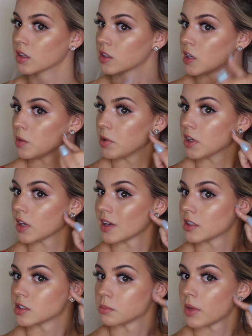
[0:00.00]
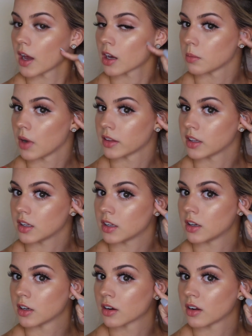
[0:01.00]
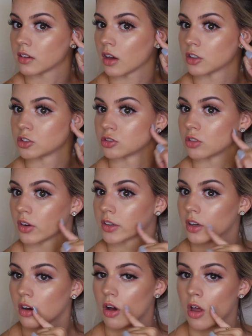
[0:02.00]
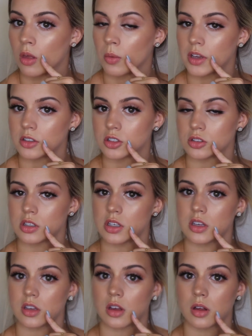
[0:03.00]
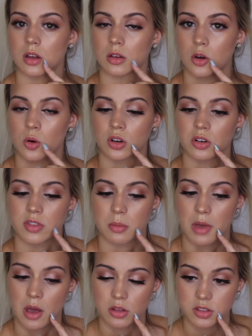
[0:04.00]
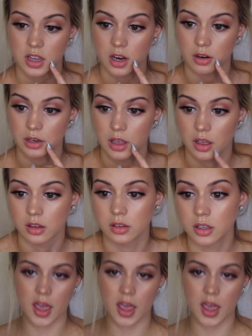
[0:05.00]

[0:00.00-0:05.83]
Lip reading: keeping it back by the ear and not drawing it all the way to the corner of the mouth area,